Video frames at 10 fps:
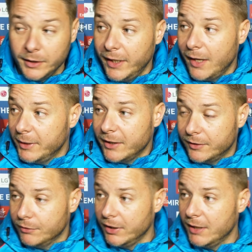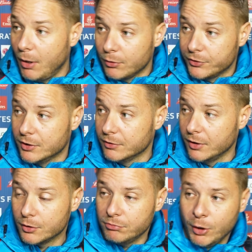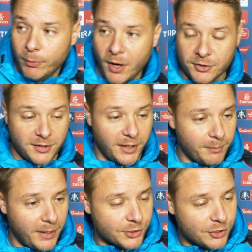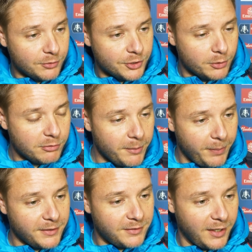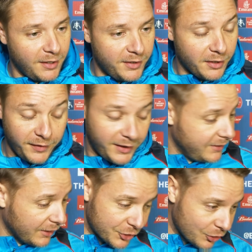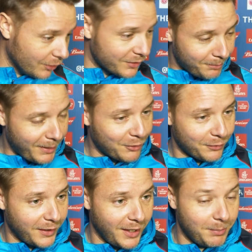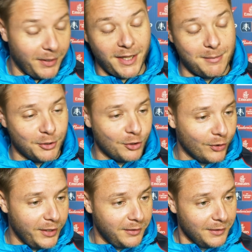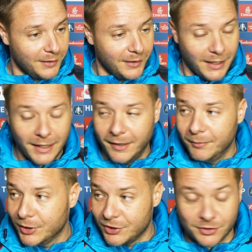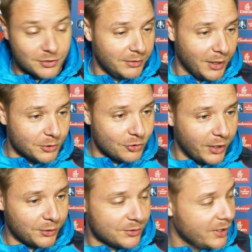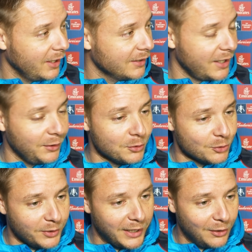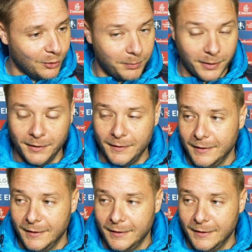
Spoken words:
Yeah, I mean, he did really well, obviously, to wriggle past the centre back, showed great pace to get in. I think he's had a shot, it's come back off the keeper, hit him and gone in, which is, strikers will tell you they take those all day long. But